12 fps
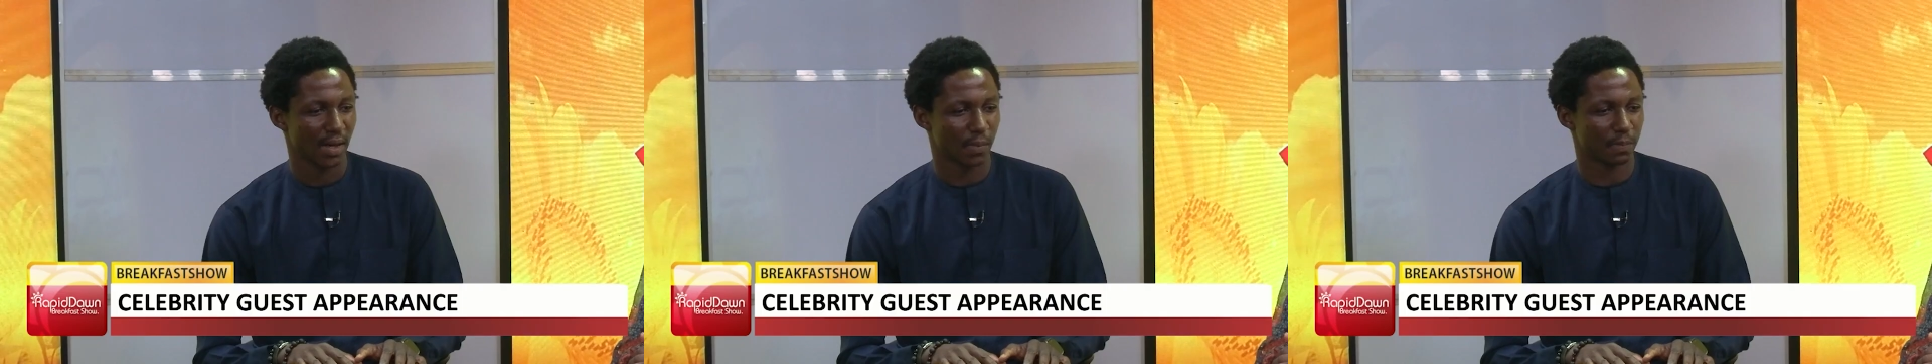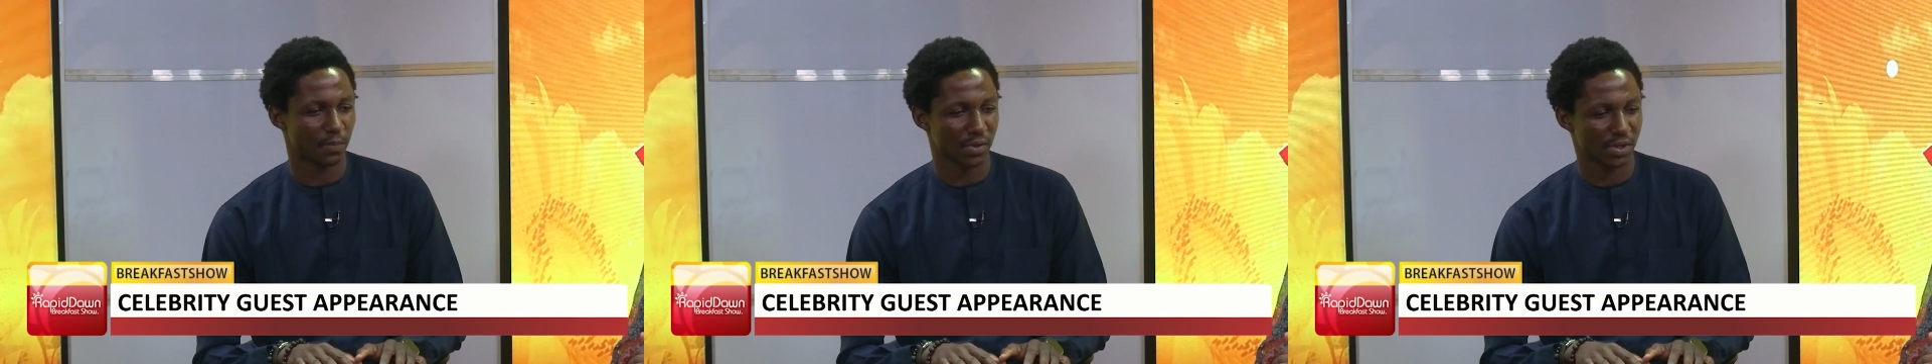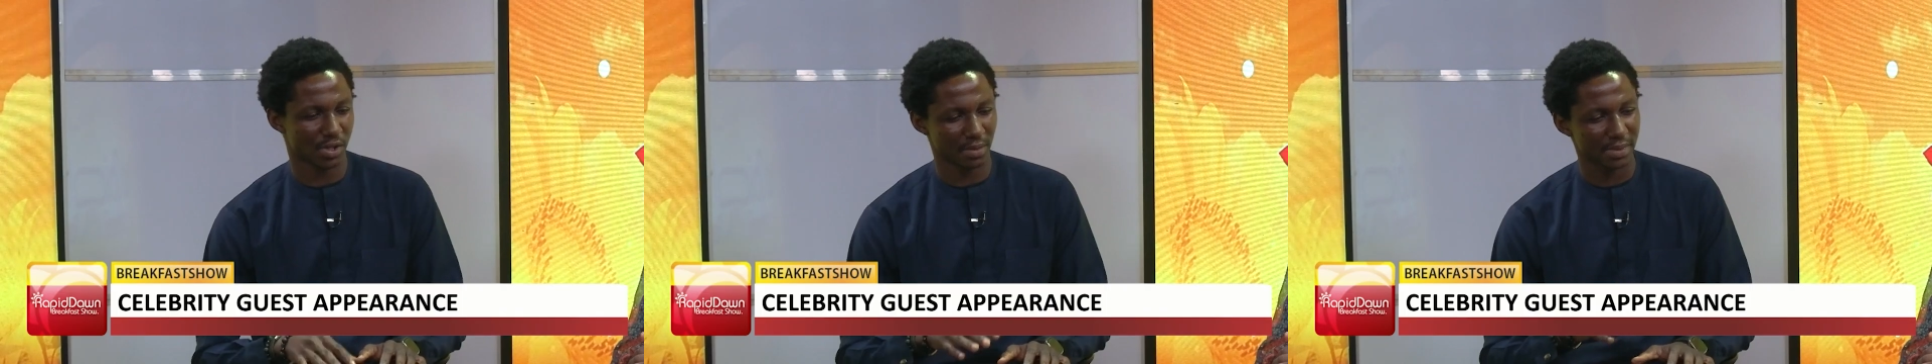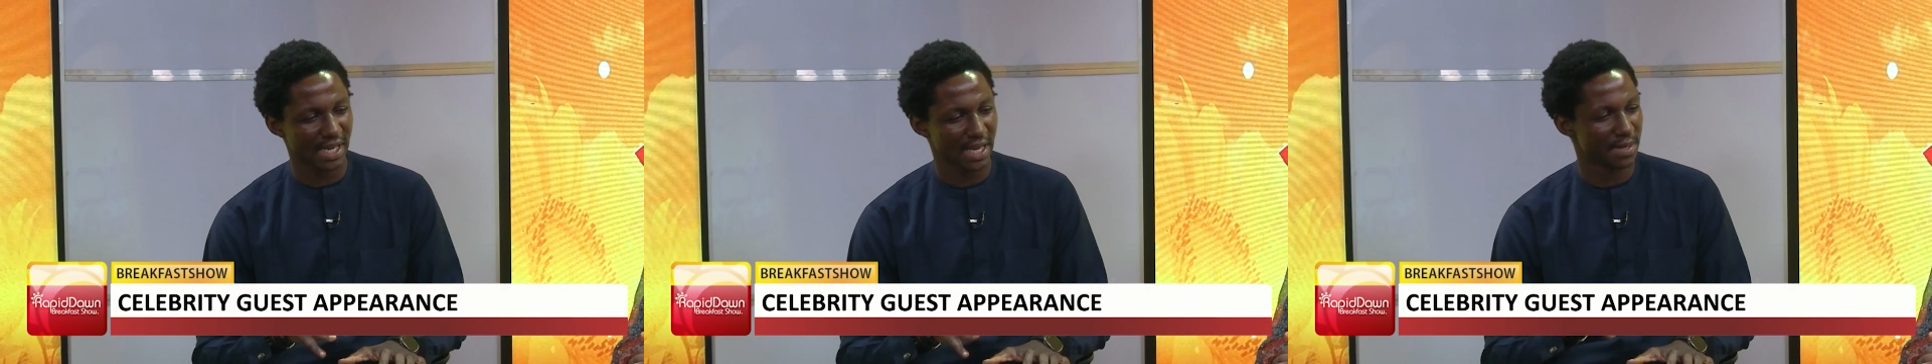But
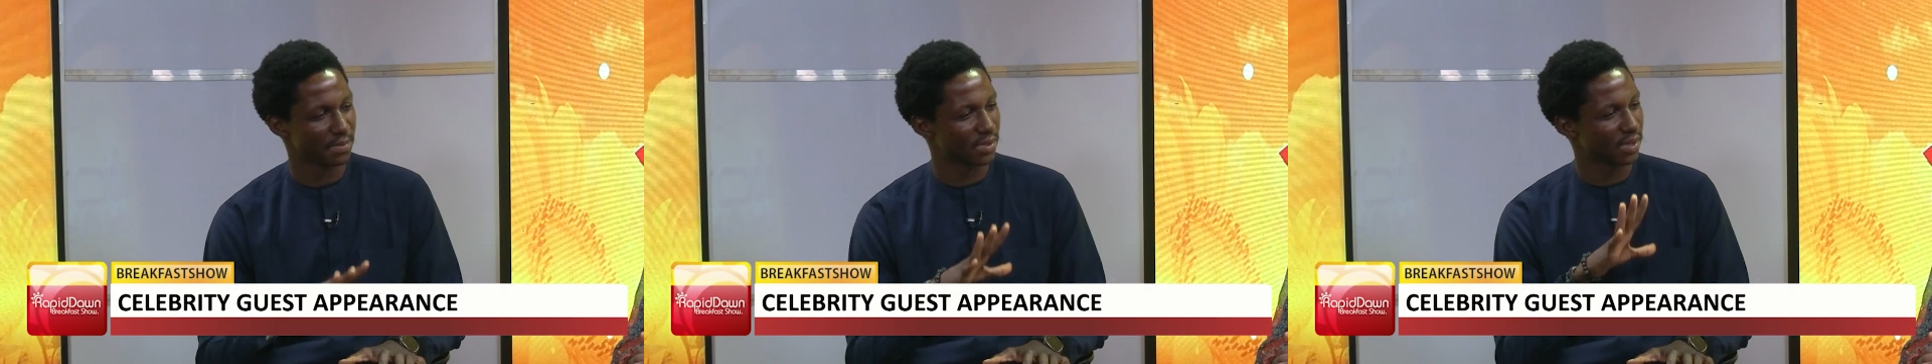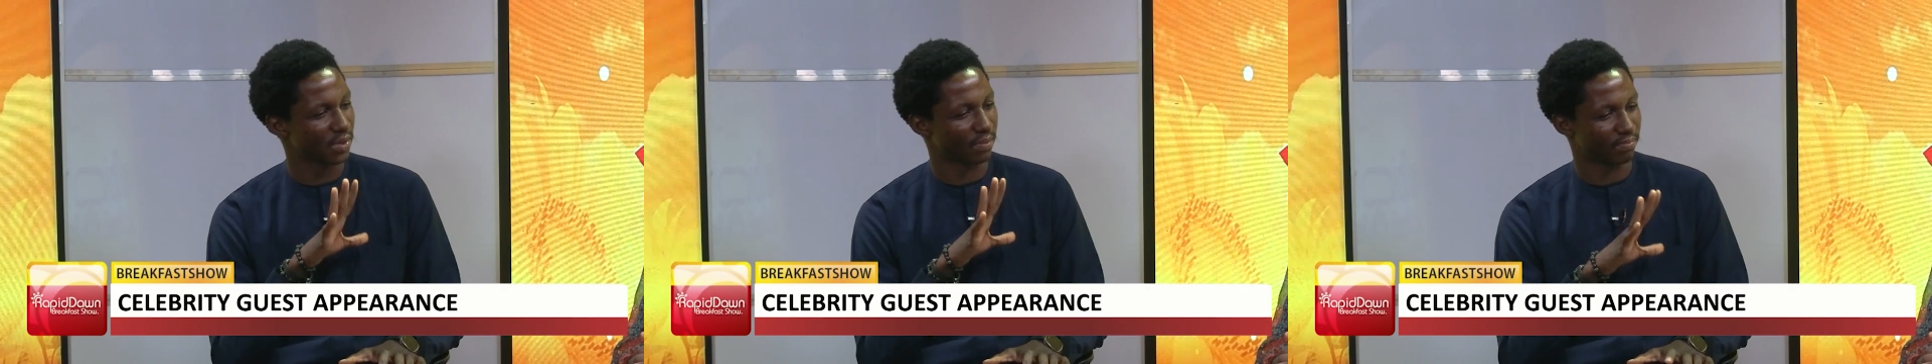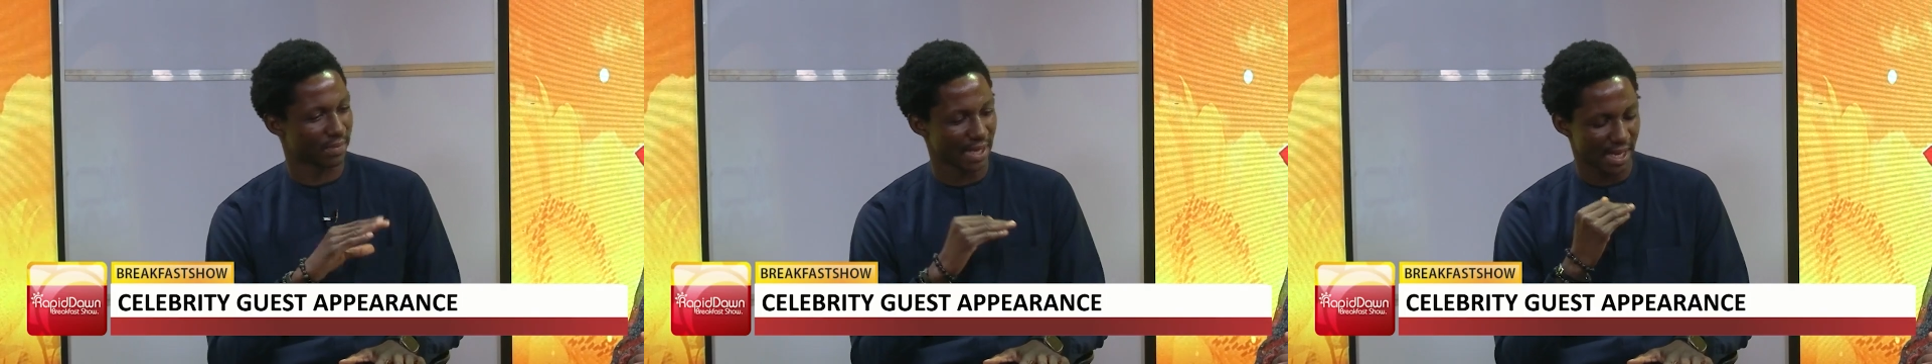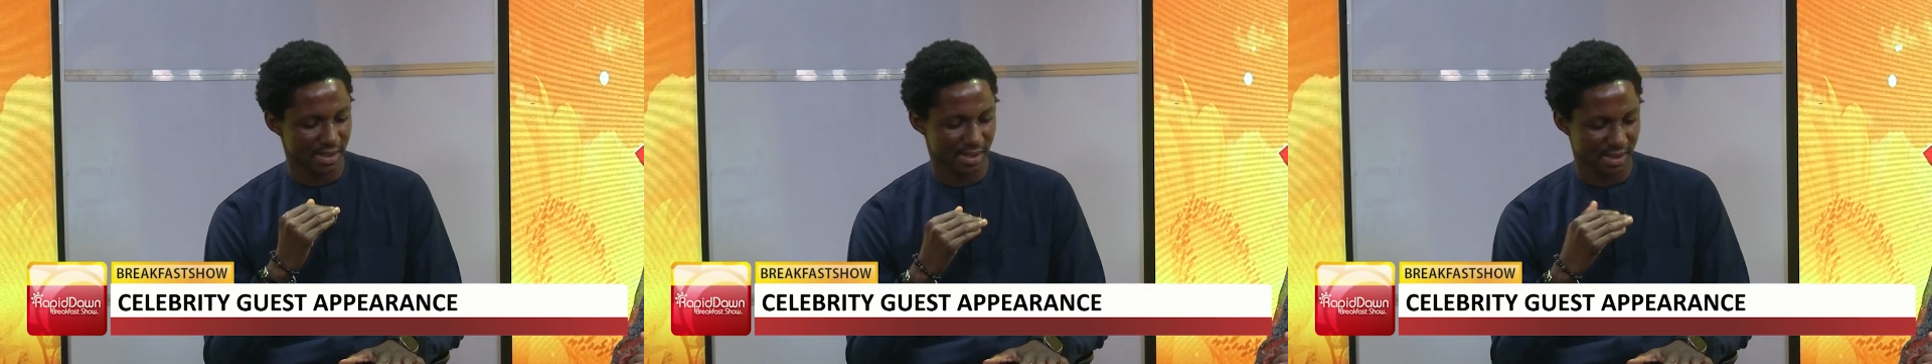sometimes that
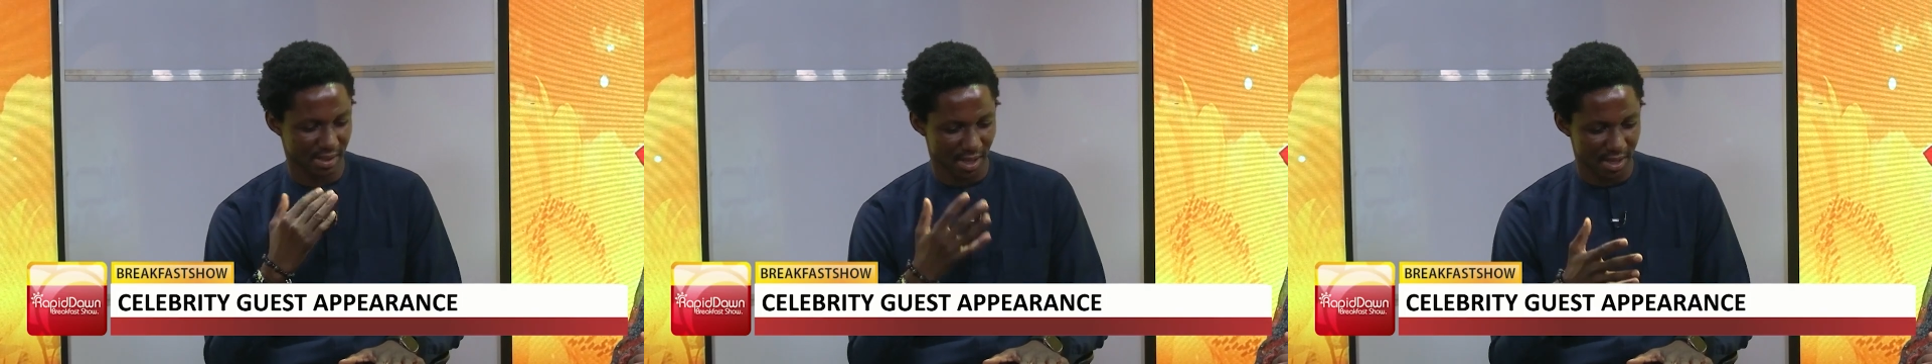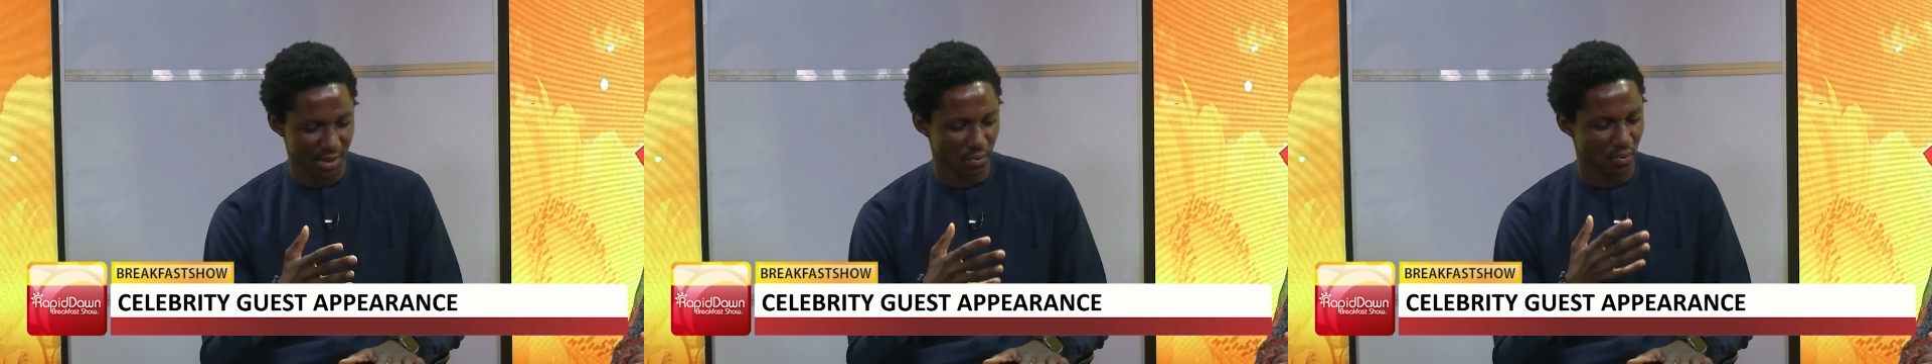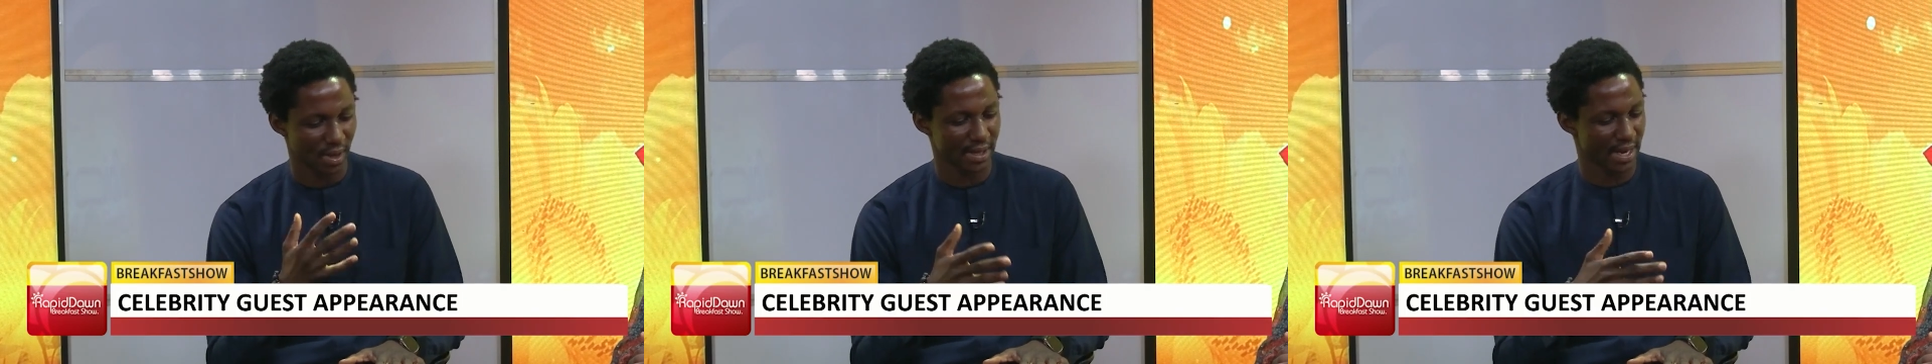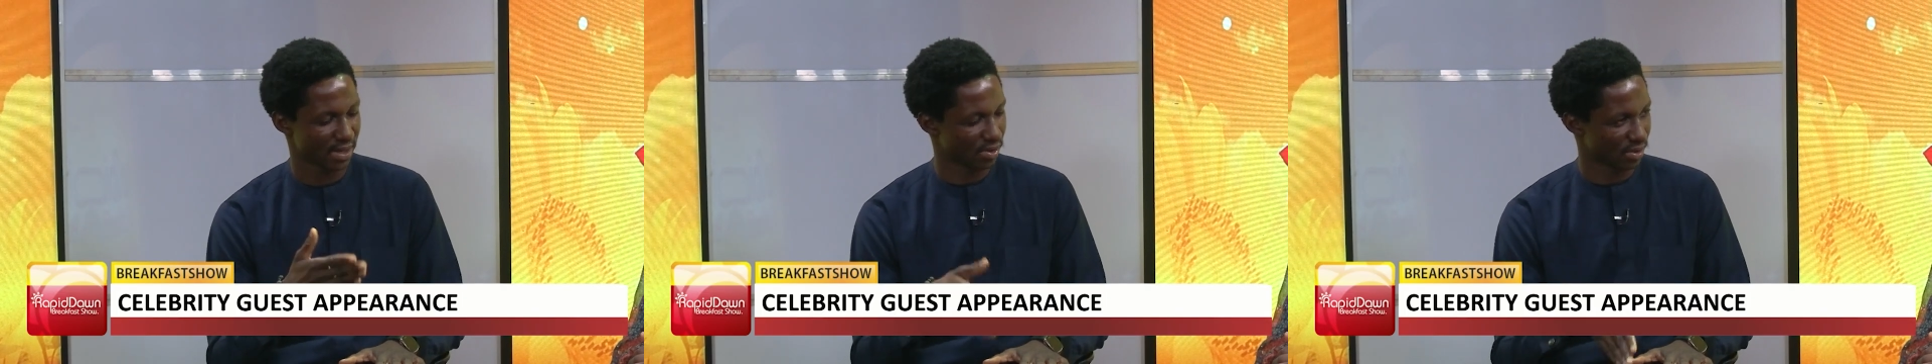staying 1
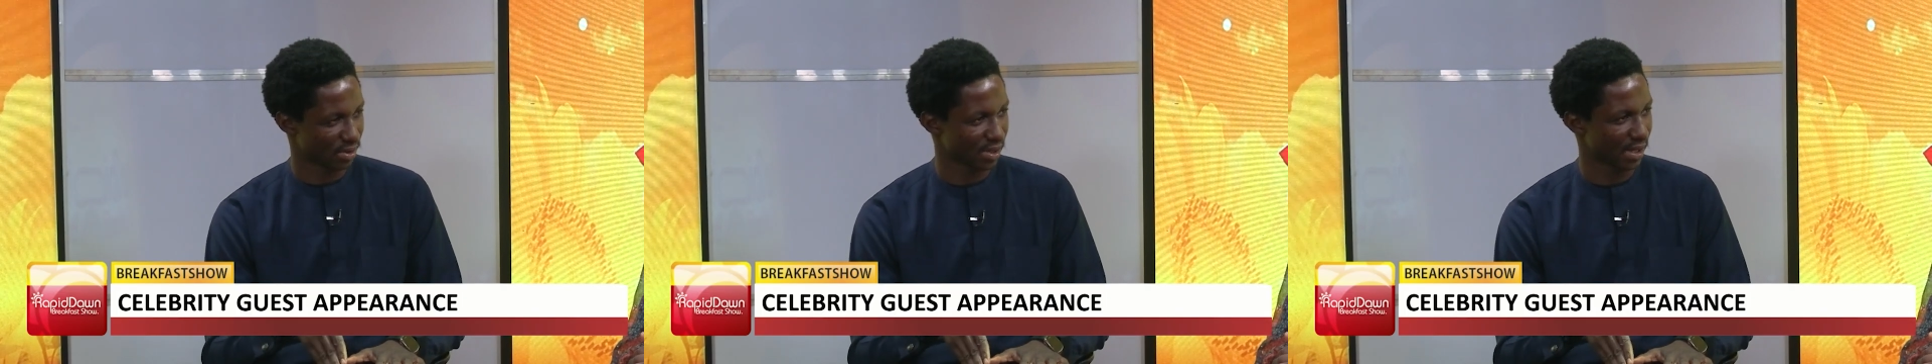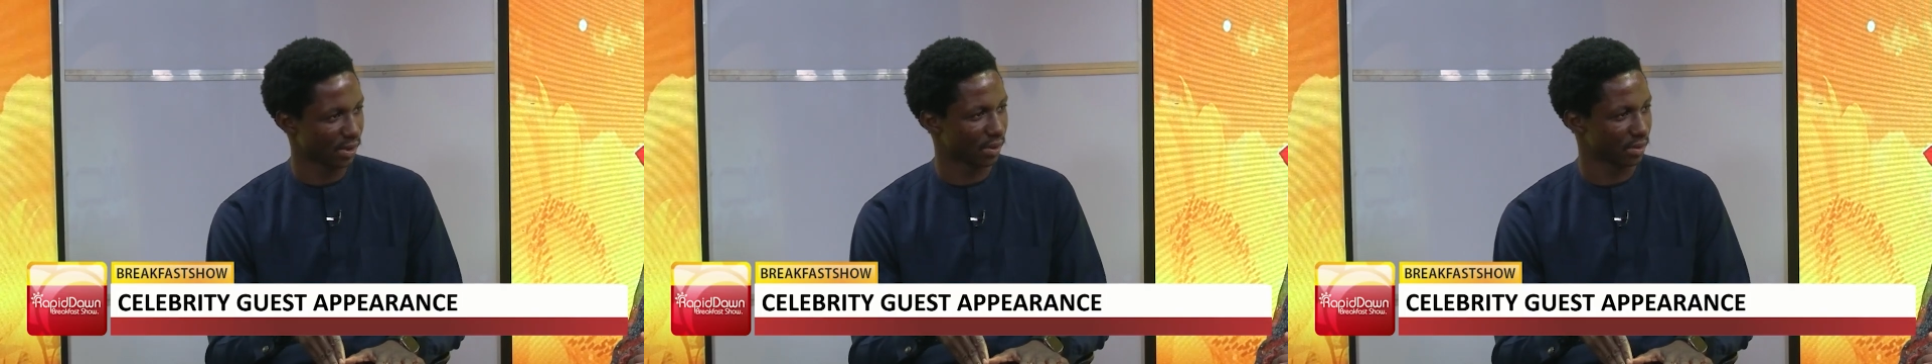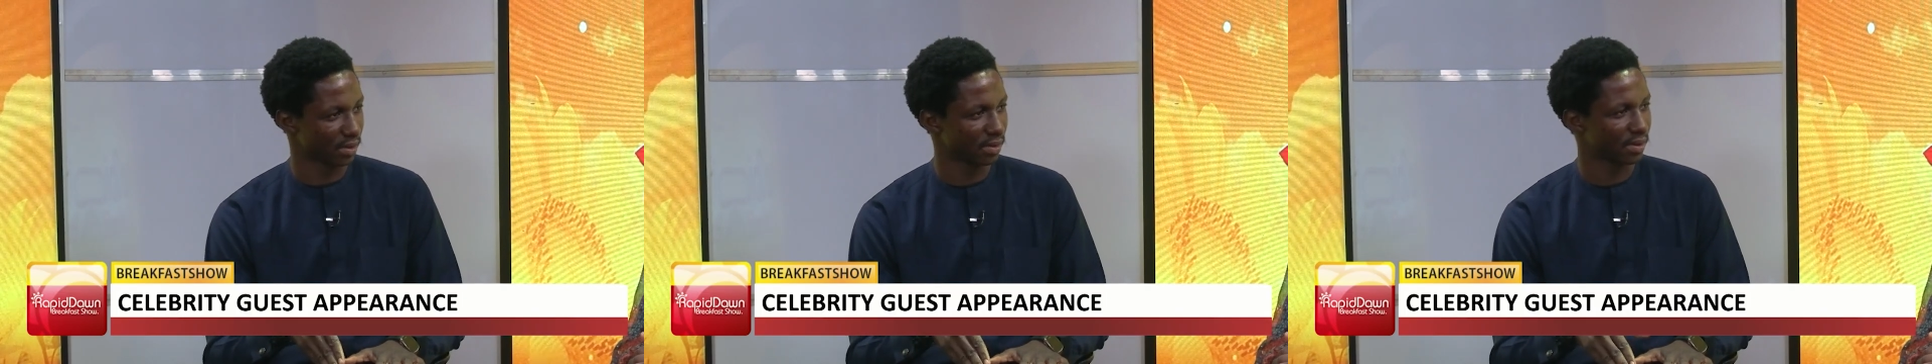extra second,